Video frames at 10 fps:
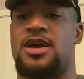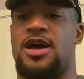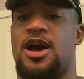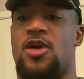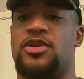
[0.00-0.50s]

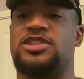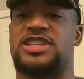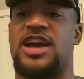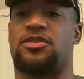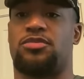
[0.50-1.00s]
Uh, we just
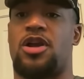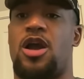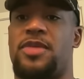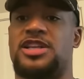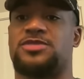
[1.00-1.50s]
have to bring
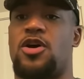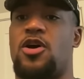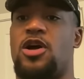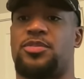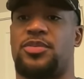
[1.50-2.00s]
our best
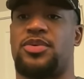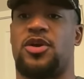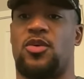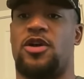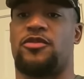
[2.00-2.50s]
ball and
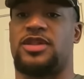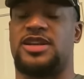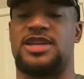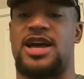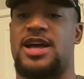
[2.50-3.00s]
prepare well for
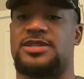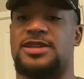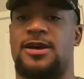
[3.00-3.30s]
these guys.